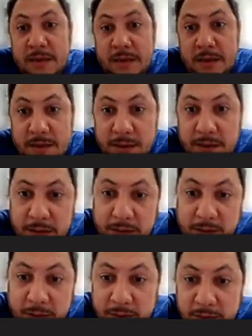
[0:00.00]

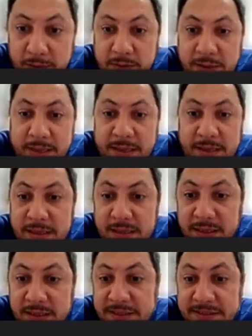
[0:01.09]

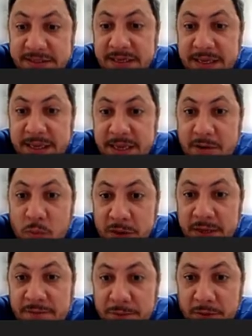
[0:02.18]
it is
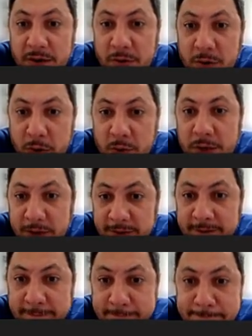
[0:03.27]
CK1 for all
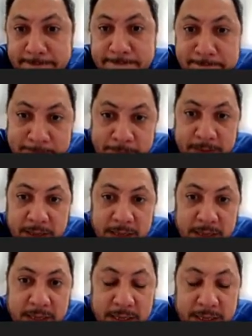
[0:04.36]
K,
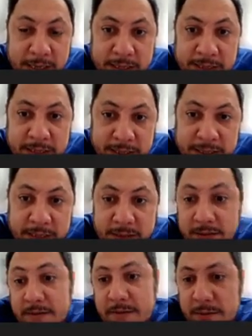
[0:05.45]
and
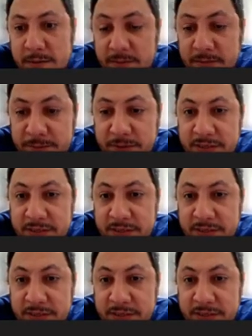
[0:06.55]
then for the